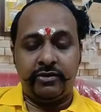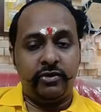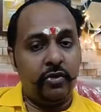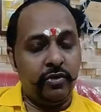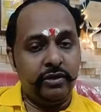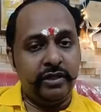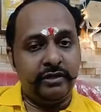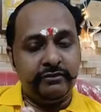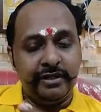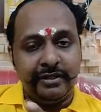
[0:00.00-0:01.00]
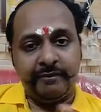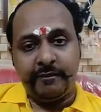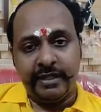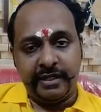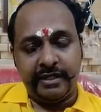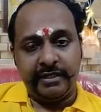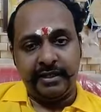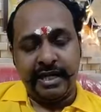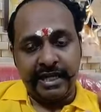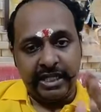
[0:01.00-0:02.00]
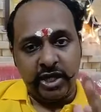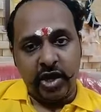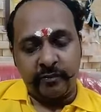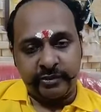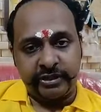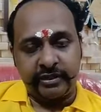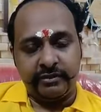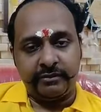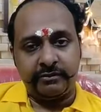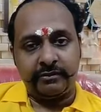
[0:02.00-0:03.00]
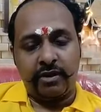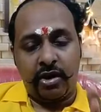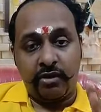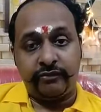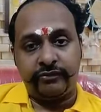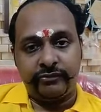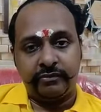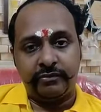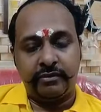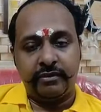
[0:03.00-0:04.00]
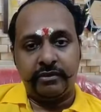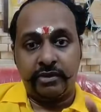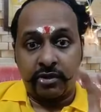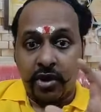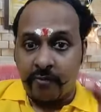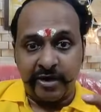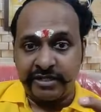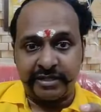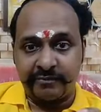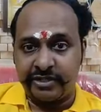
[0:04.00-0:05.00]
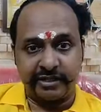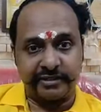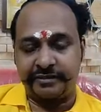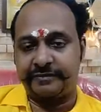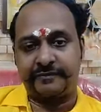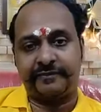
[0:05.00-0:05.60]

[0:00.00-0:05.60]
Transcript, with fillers: Don't give the MPT any option of common subjects.